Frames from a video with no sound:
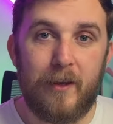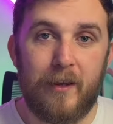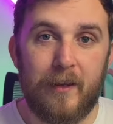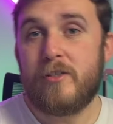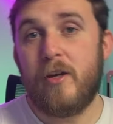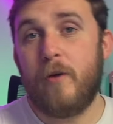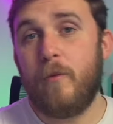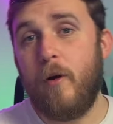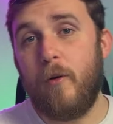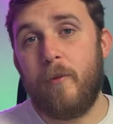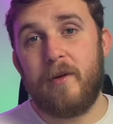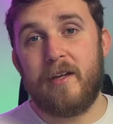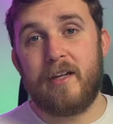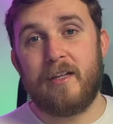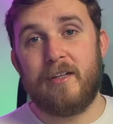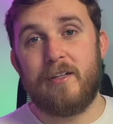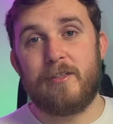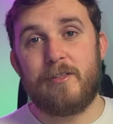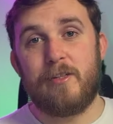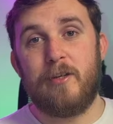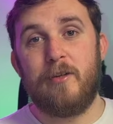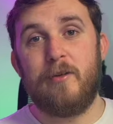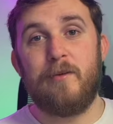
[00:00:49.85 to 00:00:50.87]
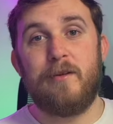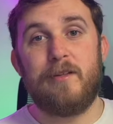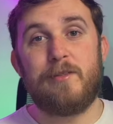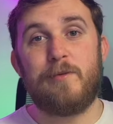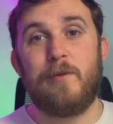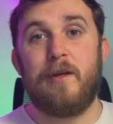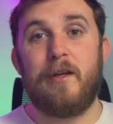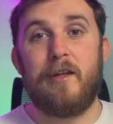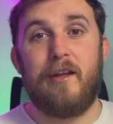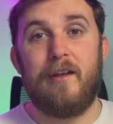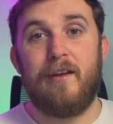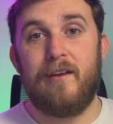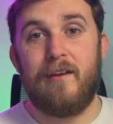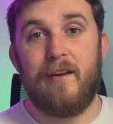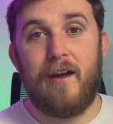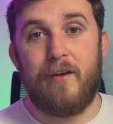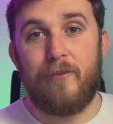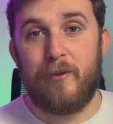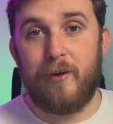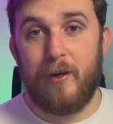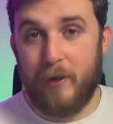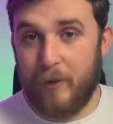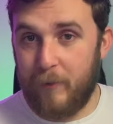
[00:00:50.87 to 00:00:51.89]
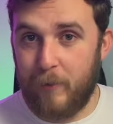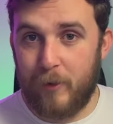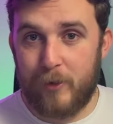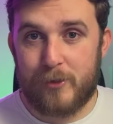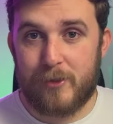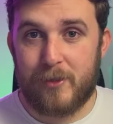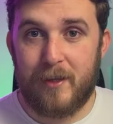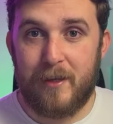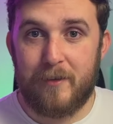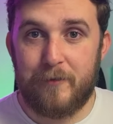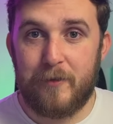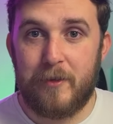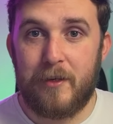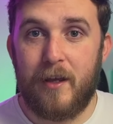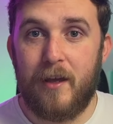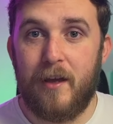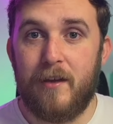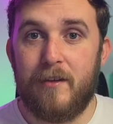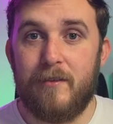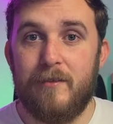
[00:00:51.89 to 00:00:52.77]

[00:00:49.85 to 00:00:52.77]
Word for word: So what we're going to do is we're going to have a little watch of that video.